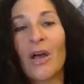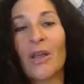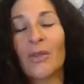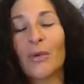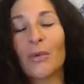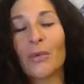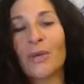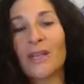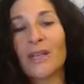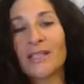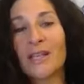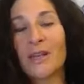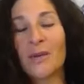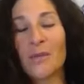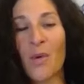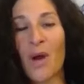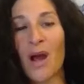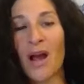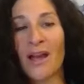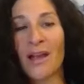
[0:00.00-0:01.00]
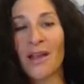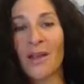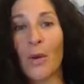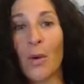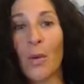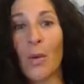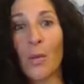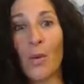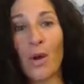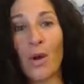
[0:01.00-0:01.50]
The reason why
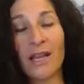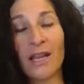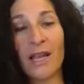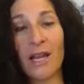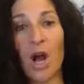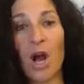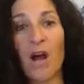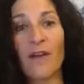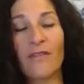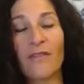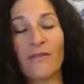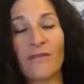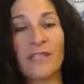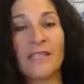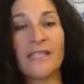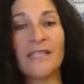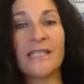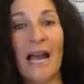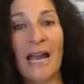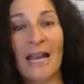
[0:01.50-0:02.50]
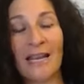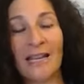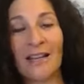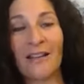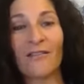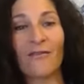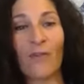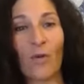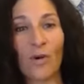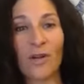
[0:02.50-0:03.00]
we want to get off of the
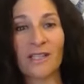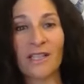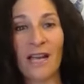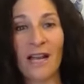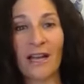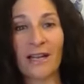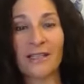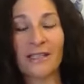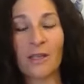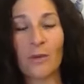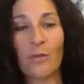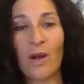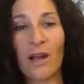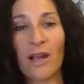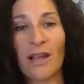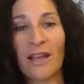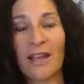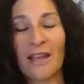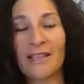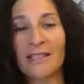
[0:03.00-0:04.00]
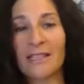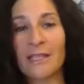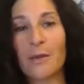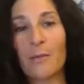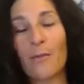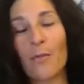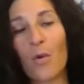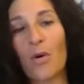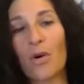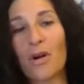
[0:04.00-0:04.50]
dieting vortex and why it's an
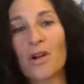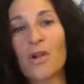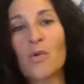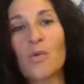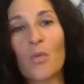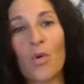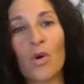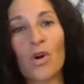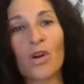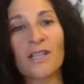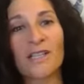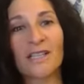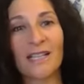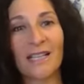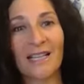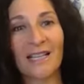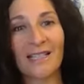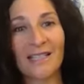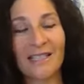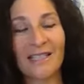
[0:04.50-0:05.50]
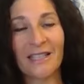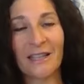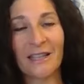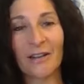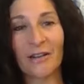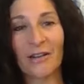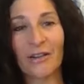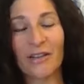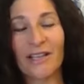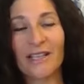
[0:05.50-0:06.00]
important word to
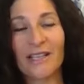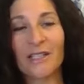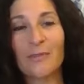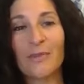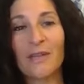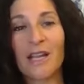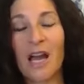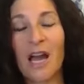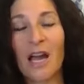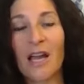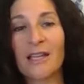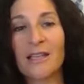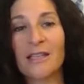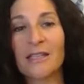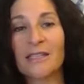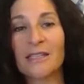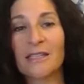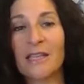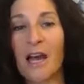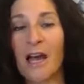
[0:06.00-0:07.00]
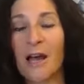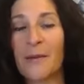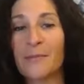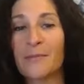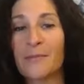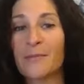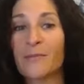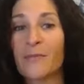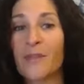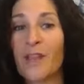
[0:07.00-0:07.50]
consider is because
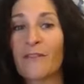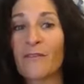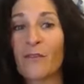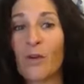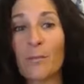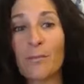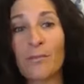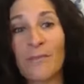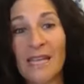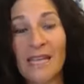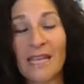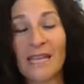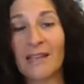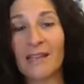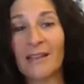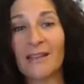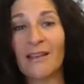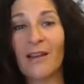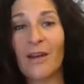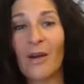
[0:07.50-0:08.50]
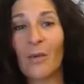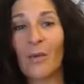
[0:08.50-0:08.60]
for me,